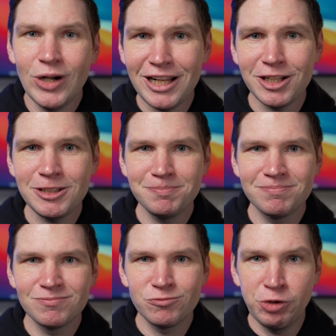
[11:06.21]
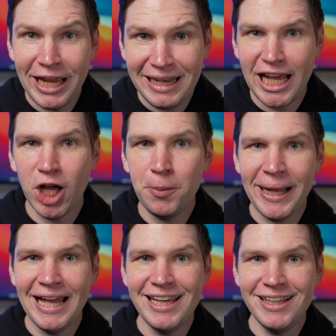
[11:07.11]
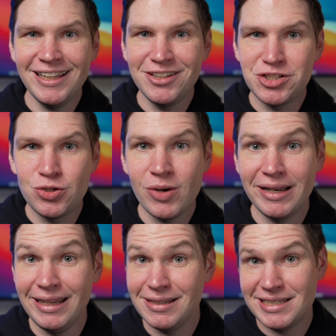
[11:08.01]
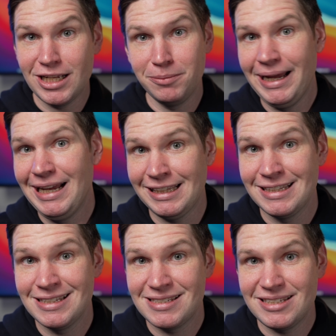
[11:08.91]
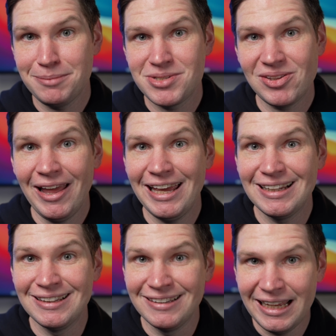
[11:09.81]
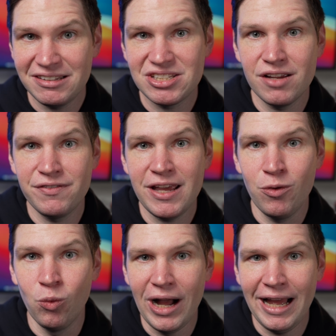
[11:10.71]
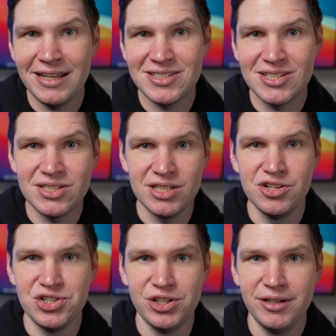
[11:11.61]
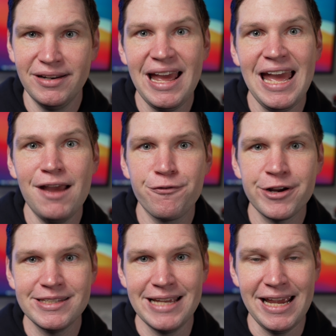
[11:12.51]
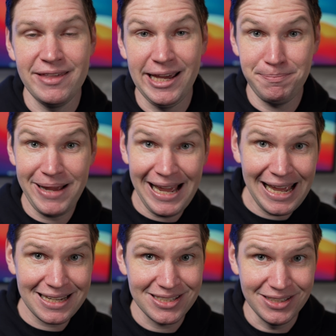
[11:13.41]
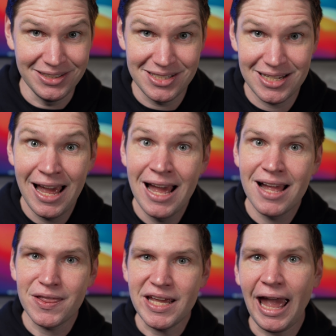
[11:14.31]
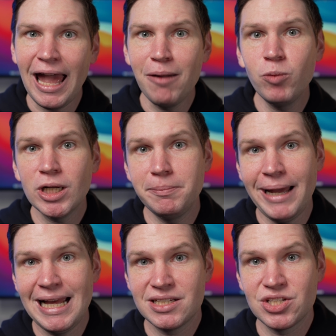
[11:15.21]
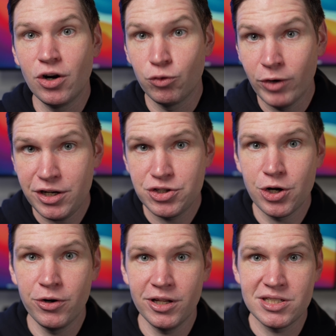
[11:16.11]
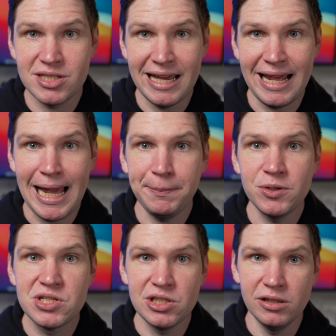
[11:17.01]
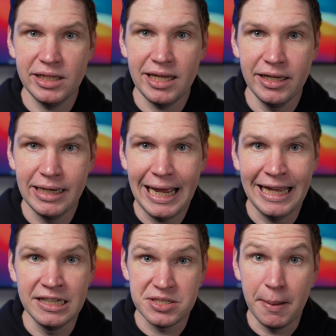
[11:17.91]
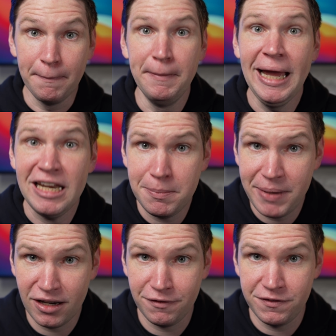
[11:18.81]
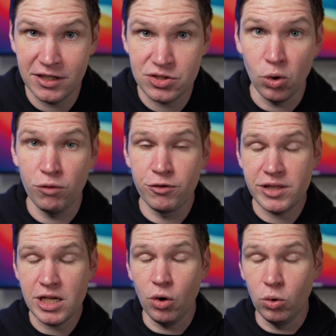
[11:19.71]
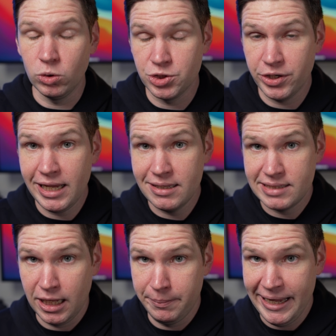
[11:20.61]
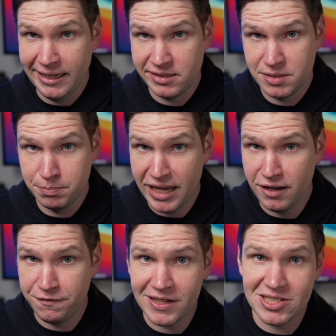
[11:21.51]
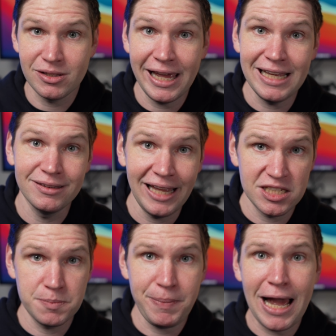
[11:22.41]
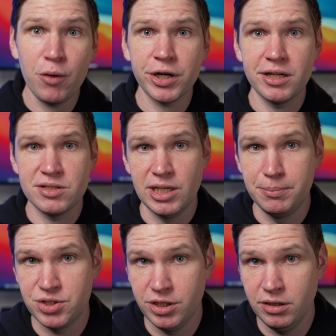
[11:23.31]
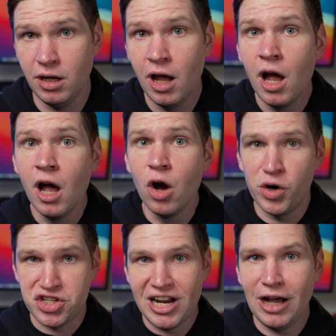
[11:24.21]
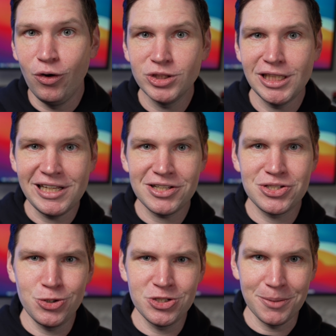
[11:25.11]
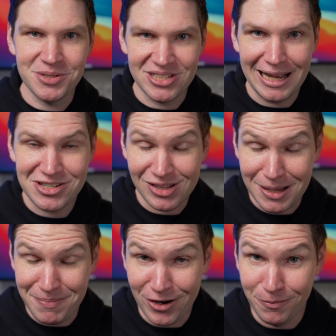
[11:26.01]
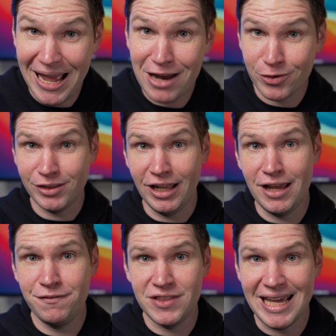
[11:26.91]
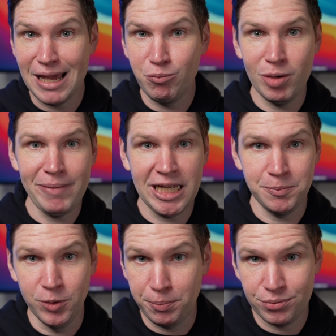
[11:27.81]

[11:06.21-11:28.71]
Well, Right now, buying into an Intel Mac seems like less of a wise decision every day that passes. The M1 Macs already showed us that Apple Silicon has many benefits over the older Intel Macs. Benefits like less power consumption, which not only leads to substantially better battery life, the M1 MacBook